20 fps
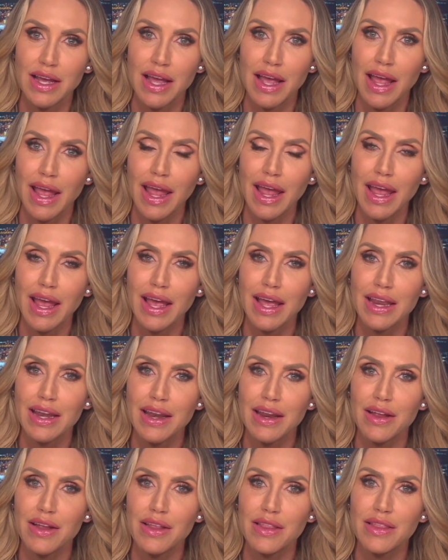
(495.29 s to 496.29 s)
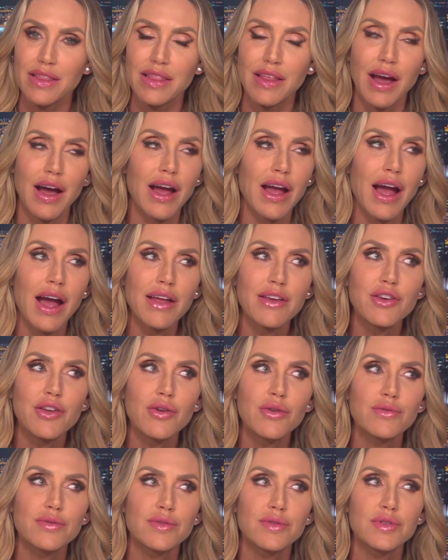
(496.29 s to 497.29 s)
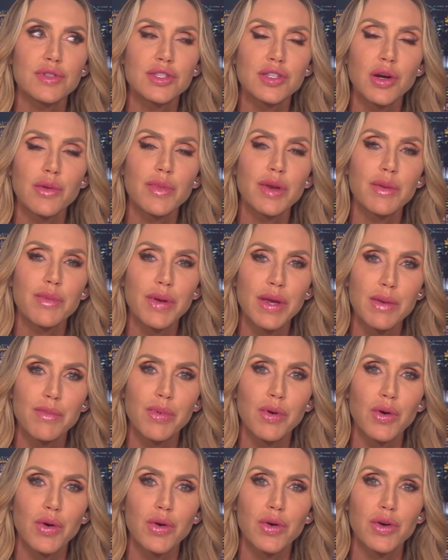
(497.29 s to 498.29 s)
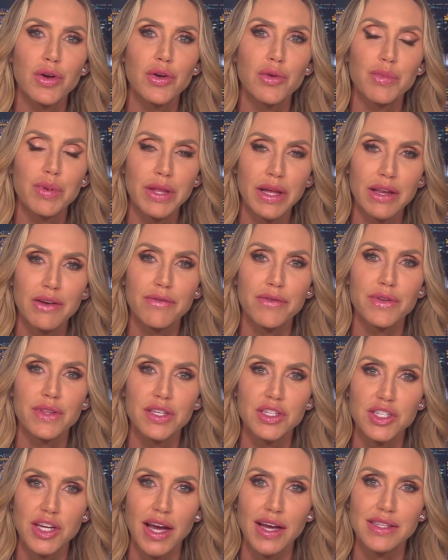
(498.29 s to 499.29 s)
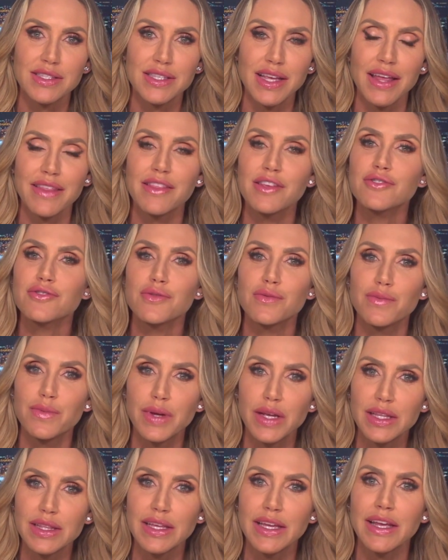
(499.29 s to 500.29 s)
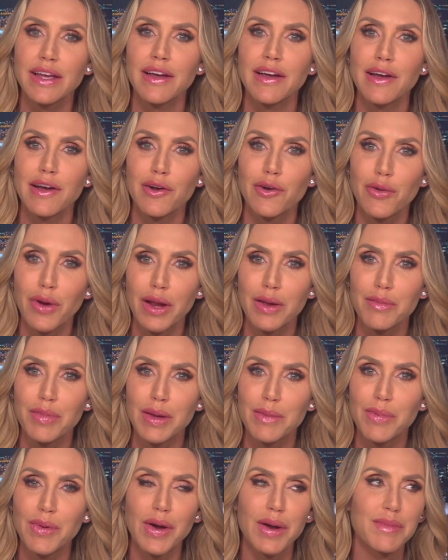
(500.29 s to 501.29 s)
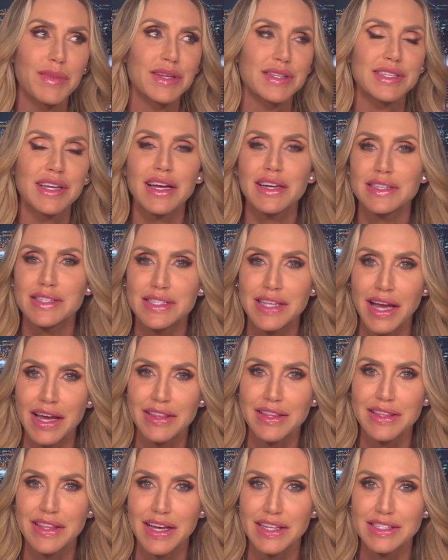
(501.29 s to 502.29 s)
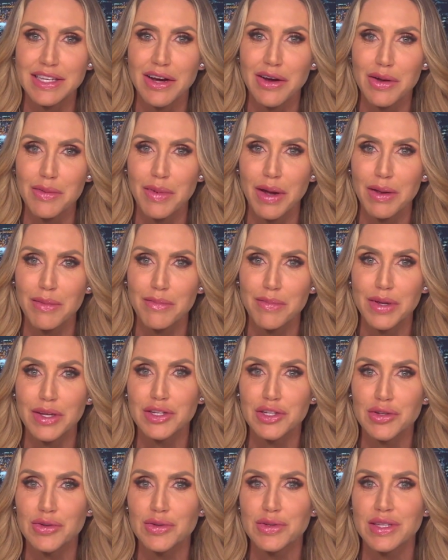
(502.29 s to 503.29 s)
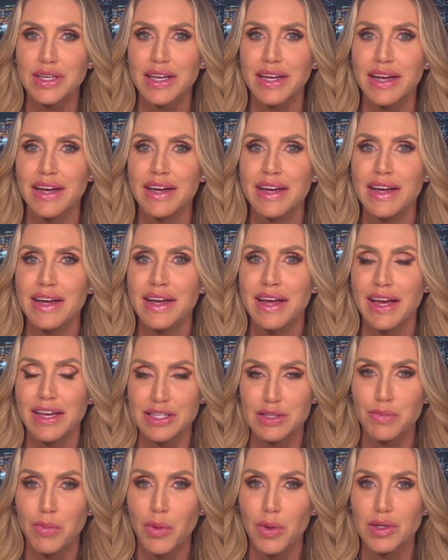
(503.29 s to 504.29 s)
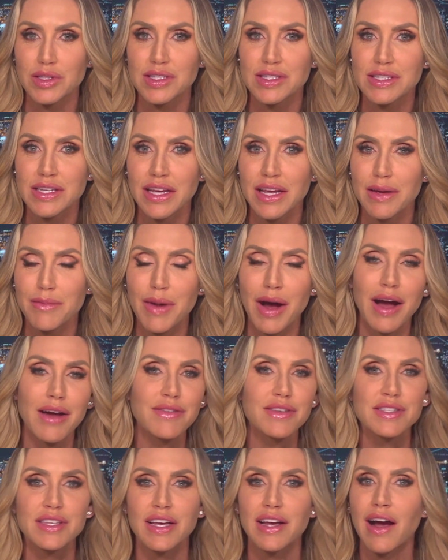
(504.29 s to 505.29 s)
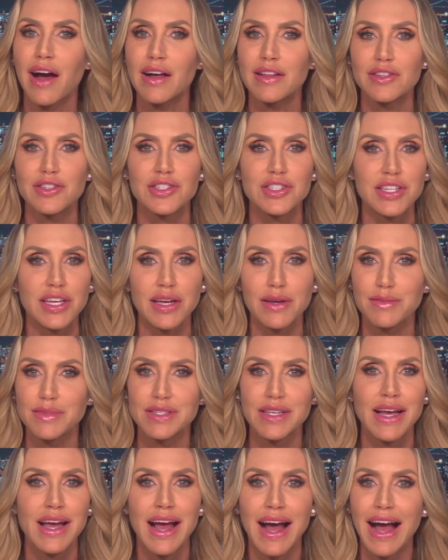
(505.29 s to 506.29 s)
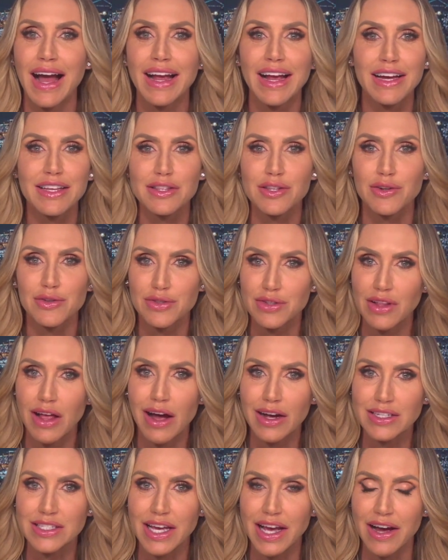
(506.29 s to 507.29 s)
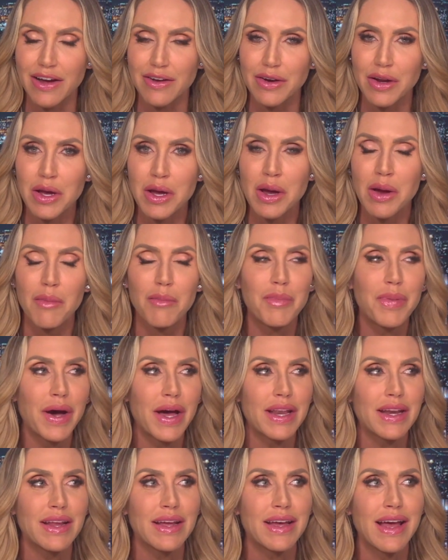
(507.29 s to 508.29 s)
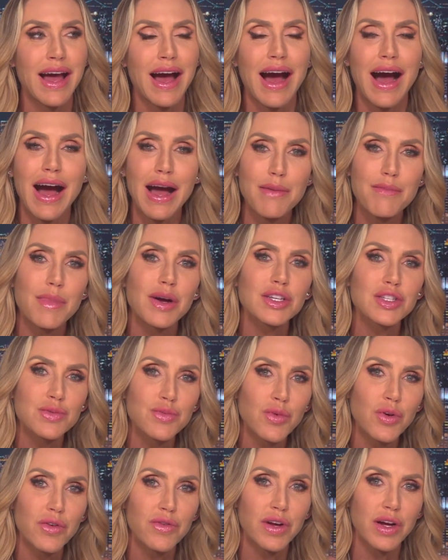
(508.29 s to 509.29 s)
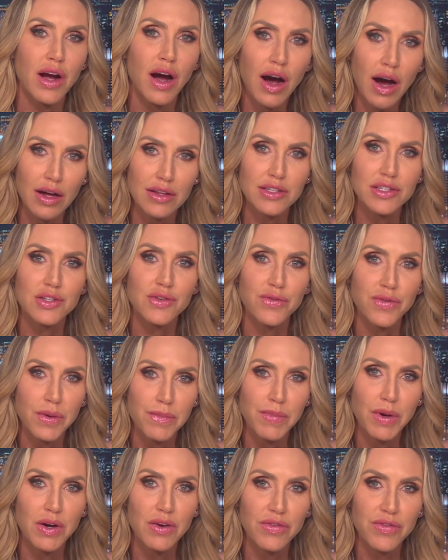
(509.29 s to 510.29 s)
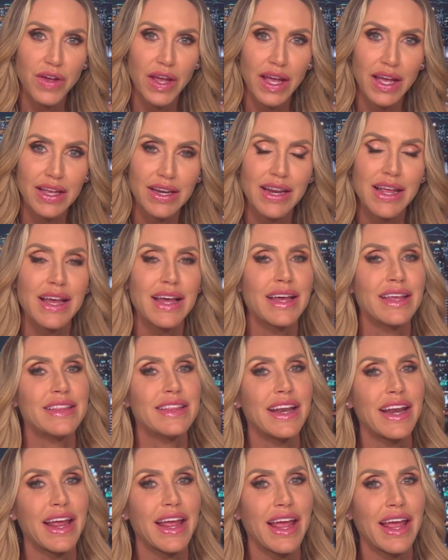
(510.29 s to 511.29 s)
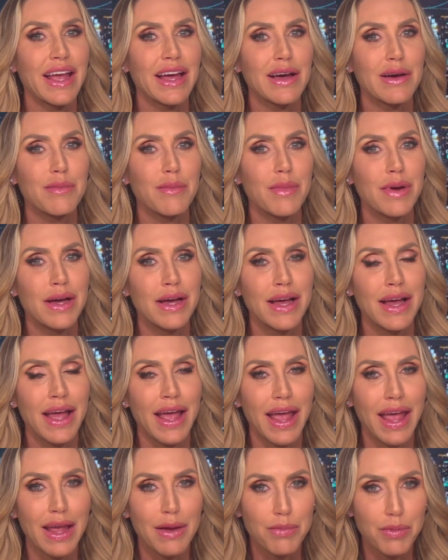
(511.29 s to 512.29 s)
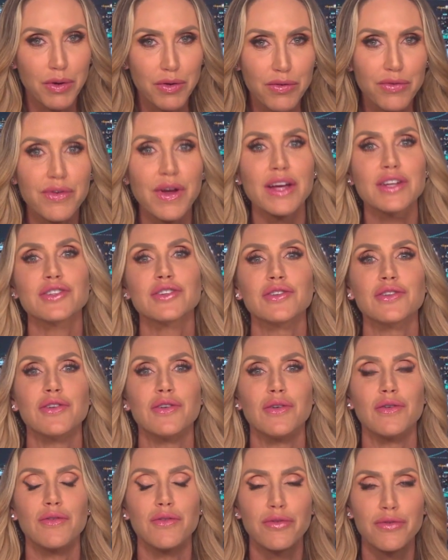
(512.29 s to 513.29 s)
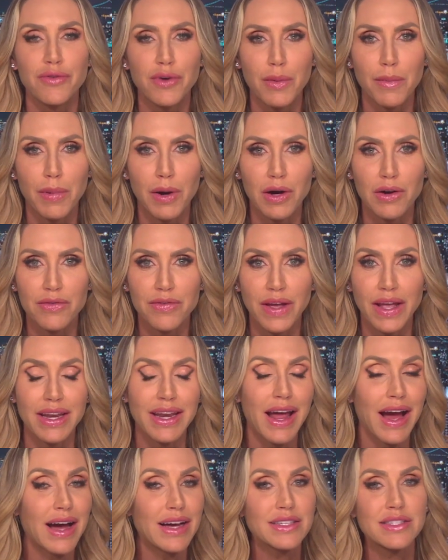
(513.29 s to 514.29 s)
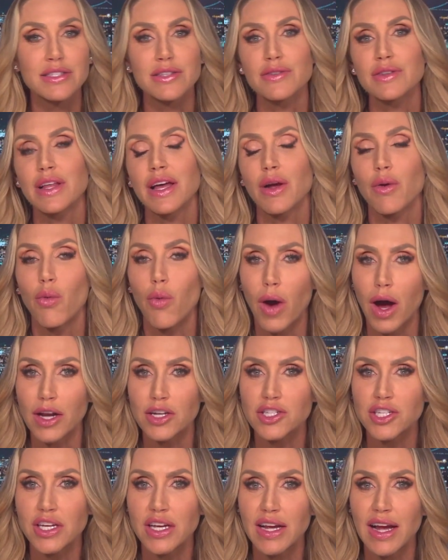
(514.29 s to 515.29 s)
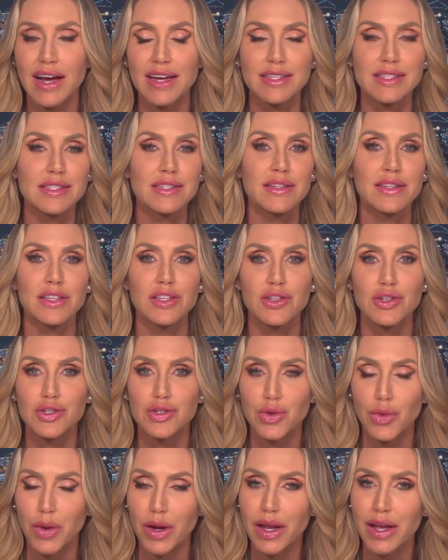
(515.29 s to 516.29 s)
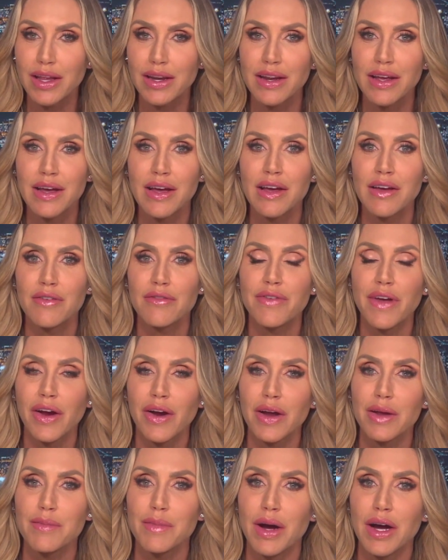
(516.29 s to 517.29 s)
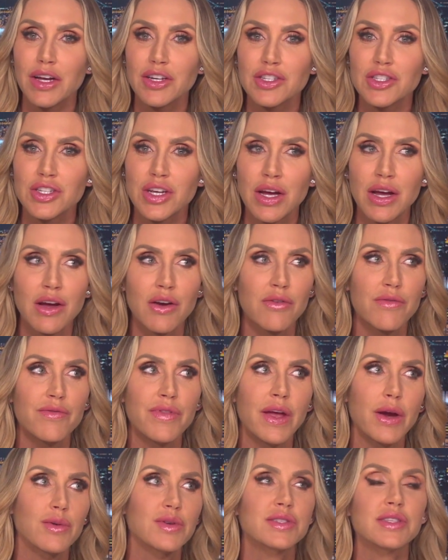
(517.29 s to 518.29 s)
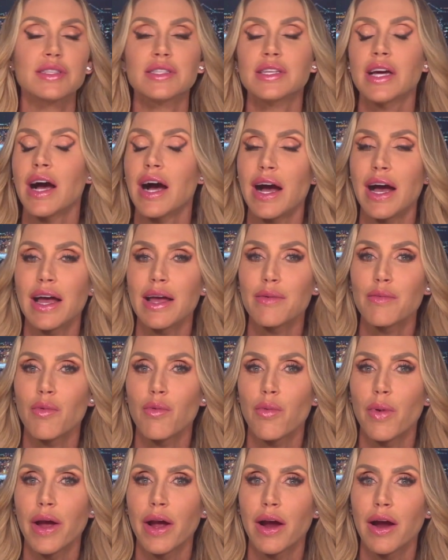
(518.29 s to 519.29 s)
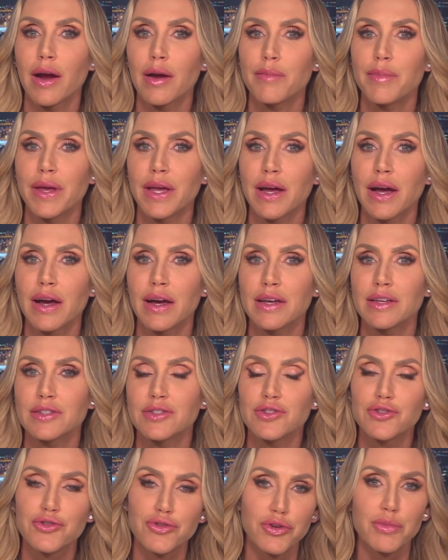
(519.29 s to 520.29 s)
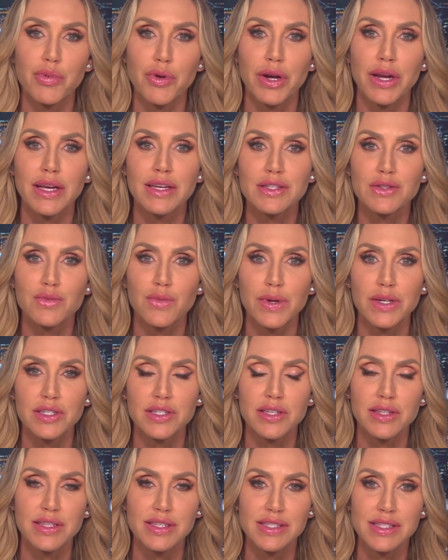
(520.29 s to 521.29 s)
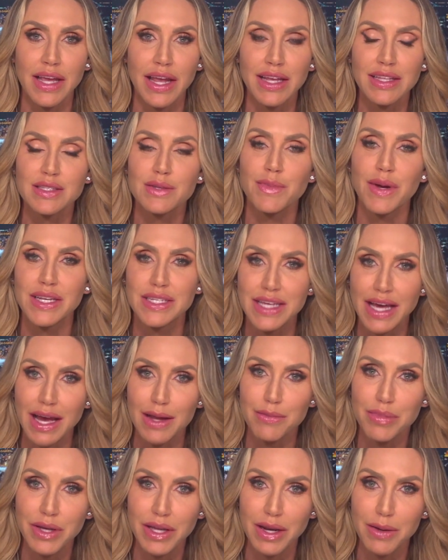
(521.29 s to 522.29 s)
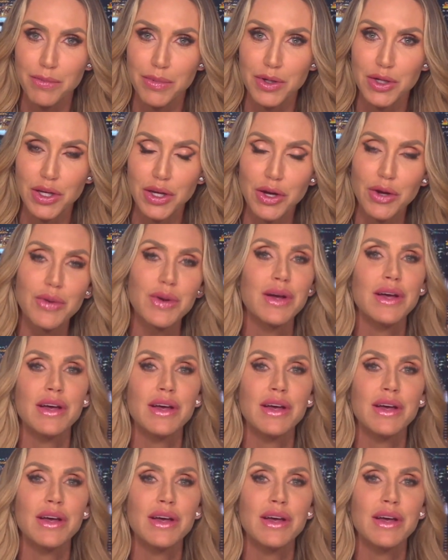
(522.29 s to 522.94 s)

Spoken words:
And I know so many people who played for the Jets, and these are really great people. I mean, it's kind of sad that that's how I might be choosing a sports team. Obviously, college teams, I got those locked down. But I'm much more of a college football fan than I am a professional football fan. Now, I still like watching. I still enjoy it very much. There was a time where, because Drew Brees went to the Saints, my dad played at Purdue.